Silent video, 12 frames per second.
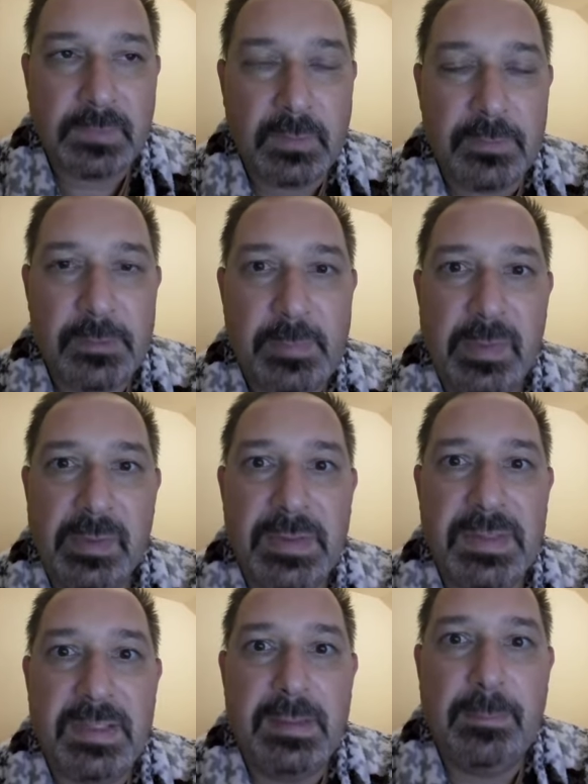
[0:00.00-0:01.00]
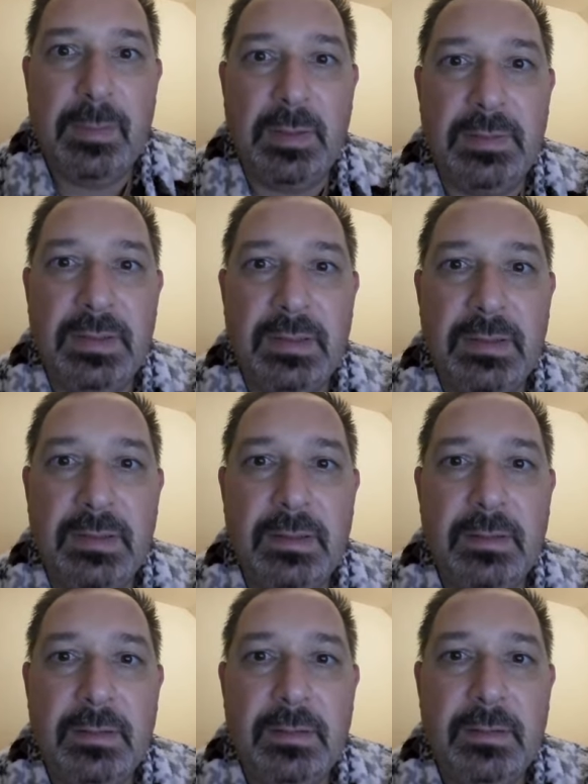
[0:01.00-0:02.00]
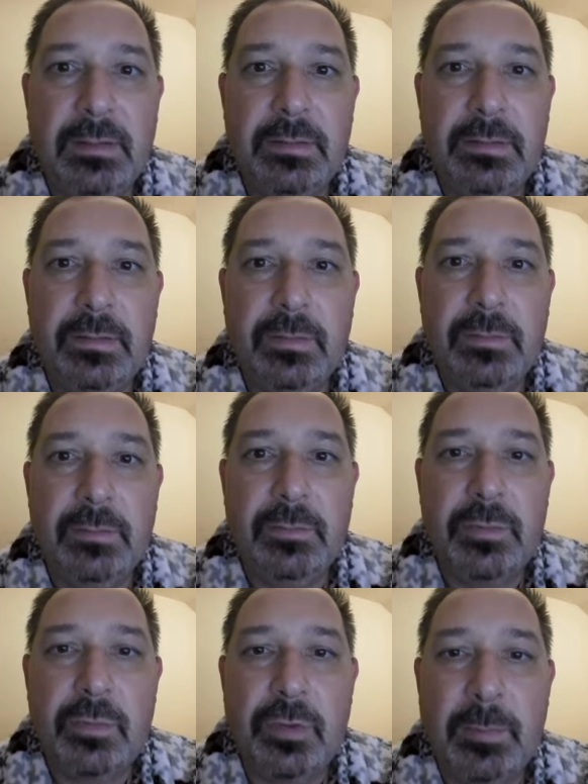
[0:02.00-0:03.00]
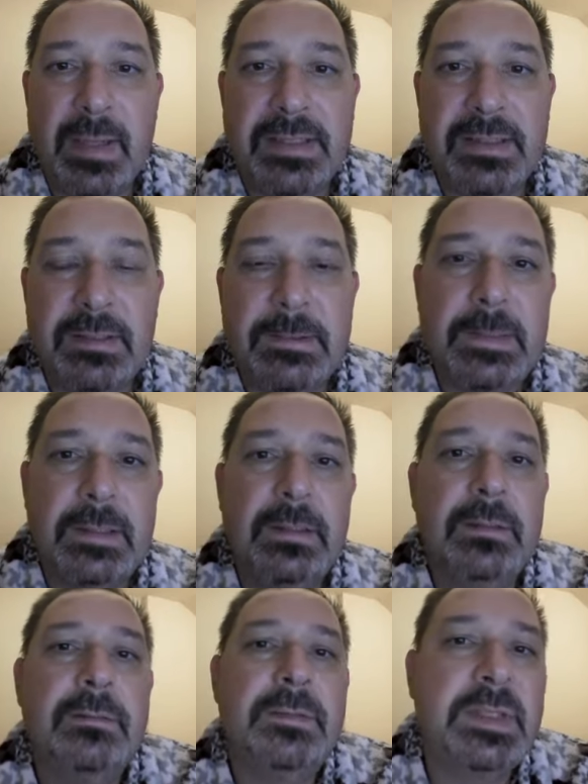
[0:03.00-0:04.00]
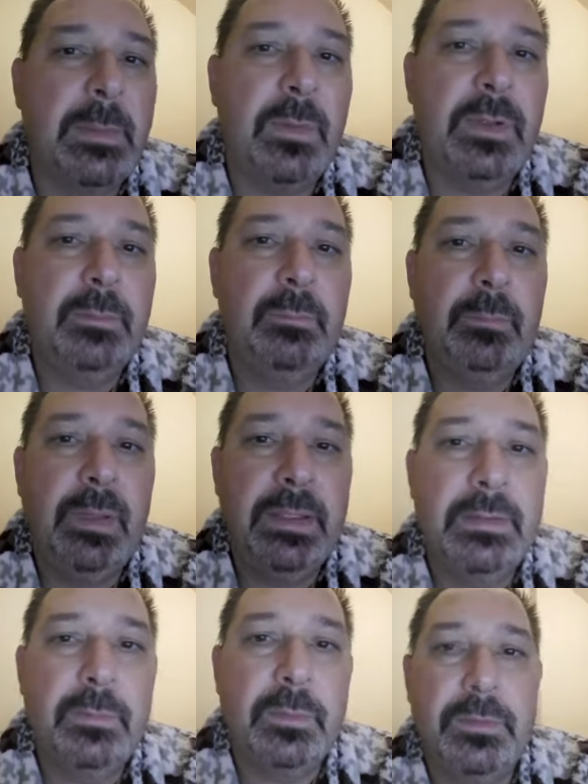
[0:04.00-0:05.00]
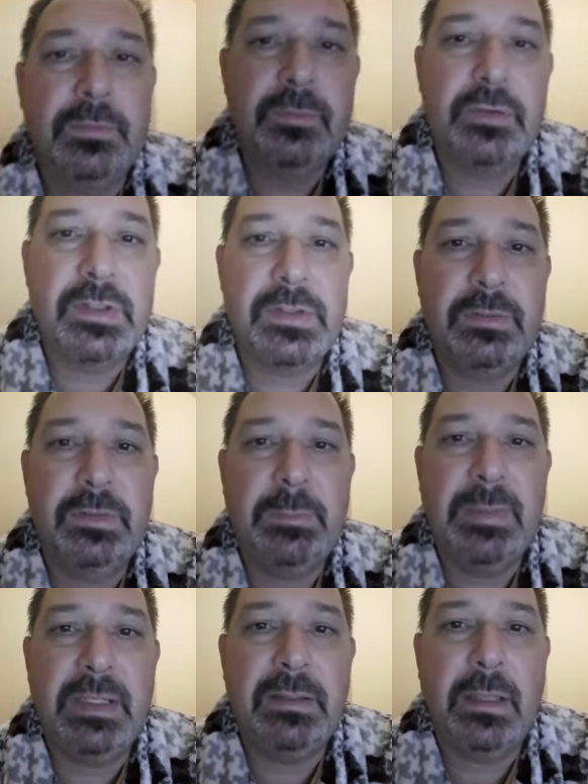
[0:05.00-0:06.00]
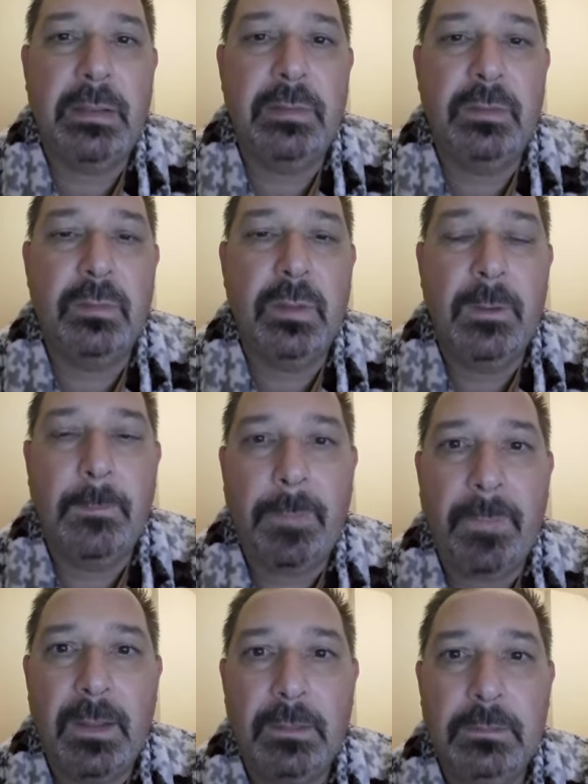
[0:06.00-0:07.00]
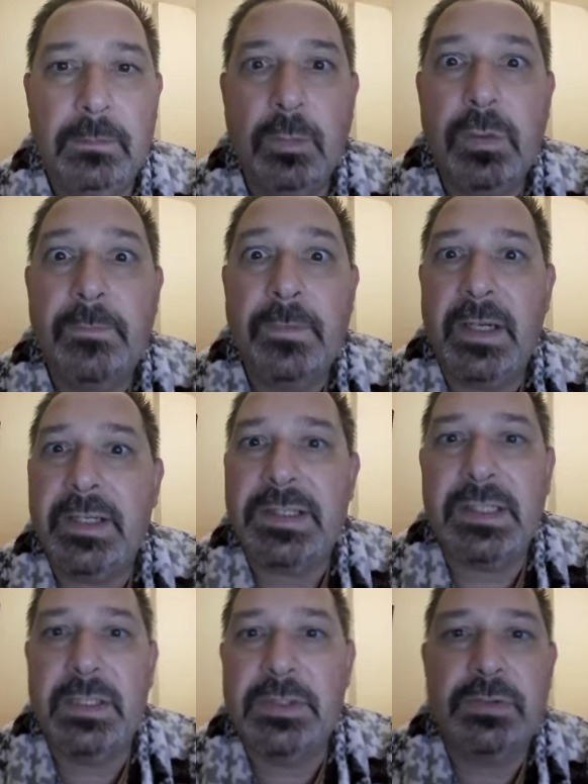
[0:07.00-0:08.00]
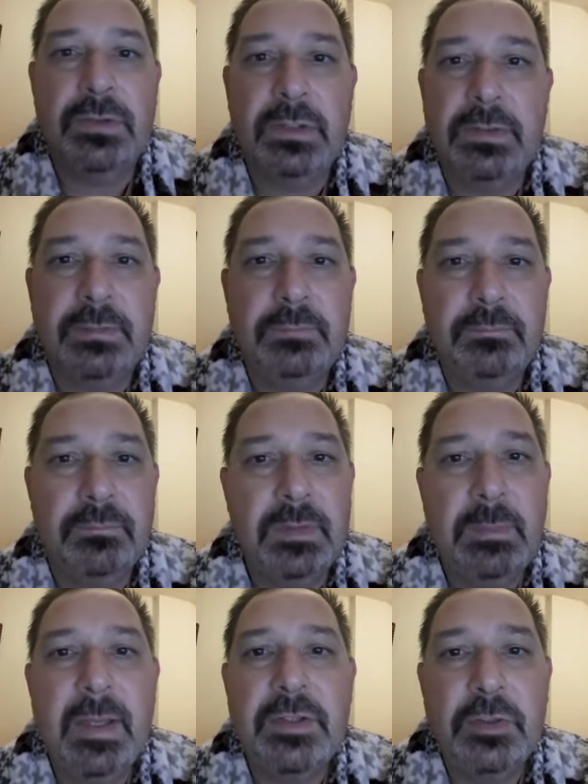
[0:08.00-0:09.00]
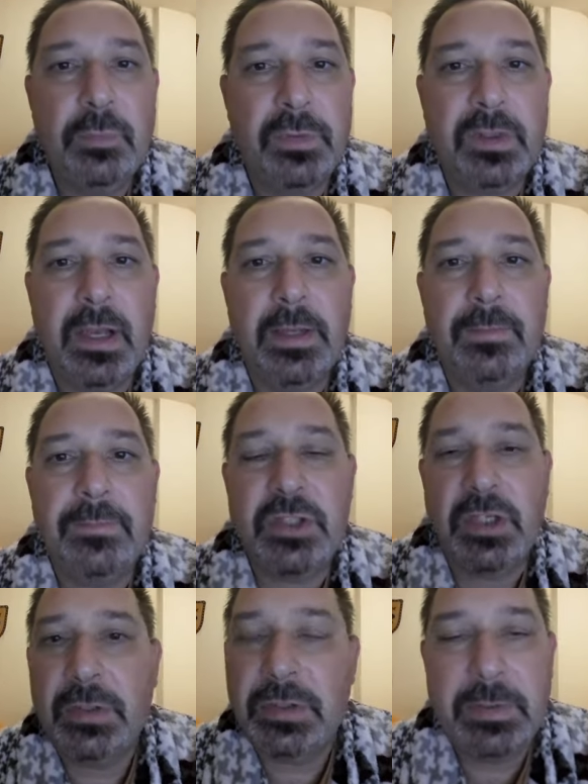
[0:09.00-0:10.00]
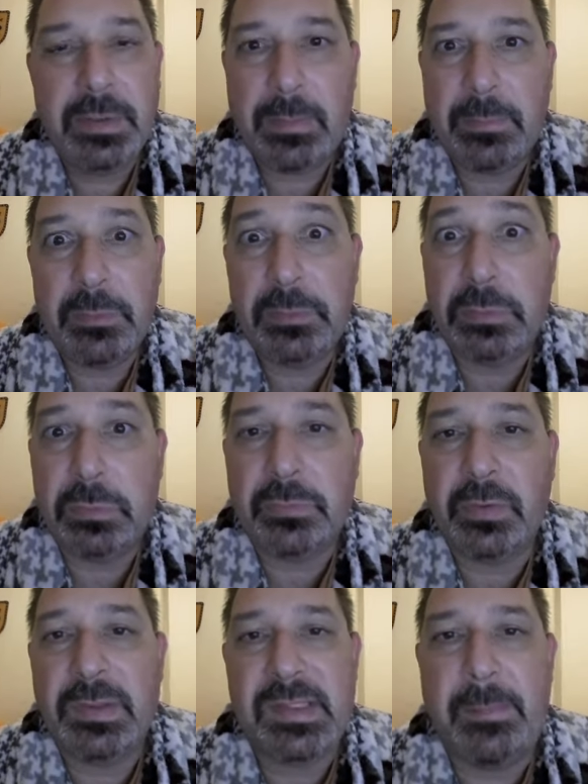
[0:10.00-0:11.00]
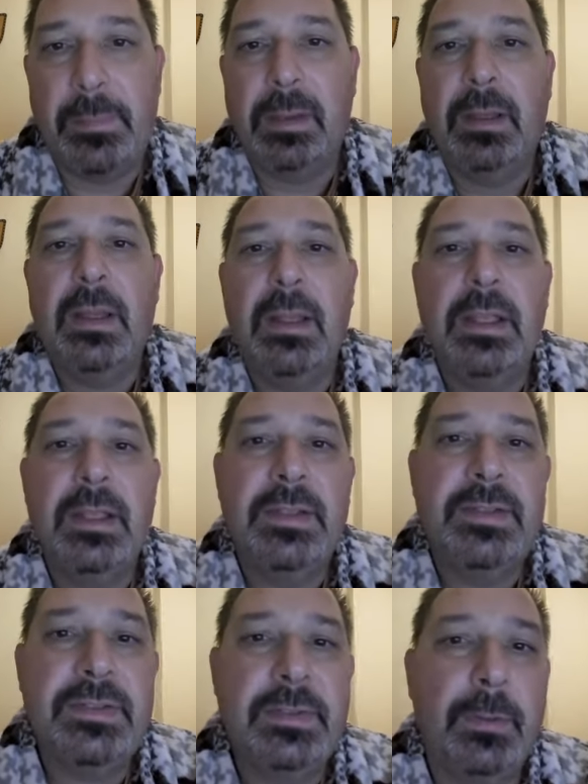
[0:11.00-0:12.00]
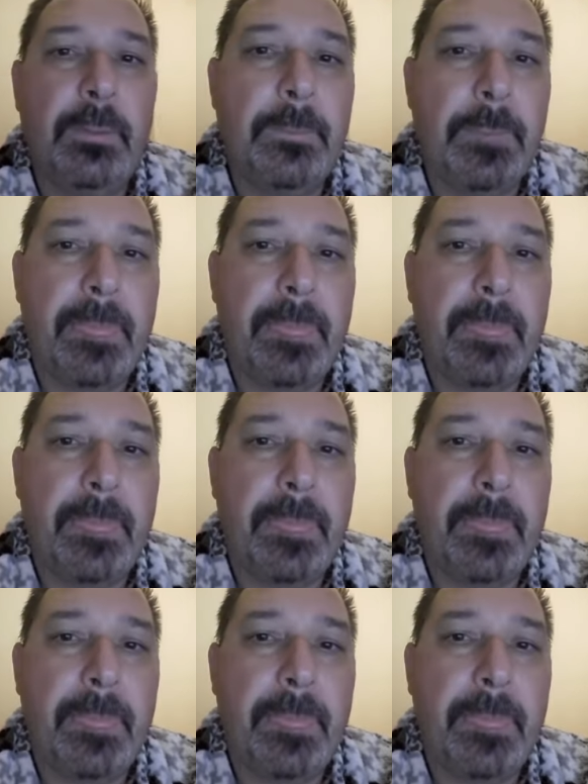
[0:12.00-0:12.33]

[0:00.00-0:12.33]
conspiracy plotting, cruel bastards, and someone might want to just depict, I don't know, a local fire station, and imagine what kind of charity they would do, for example. So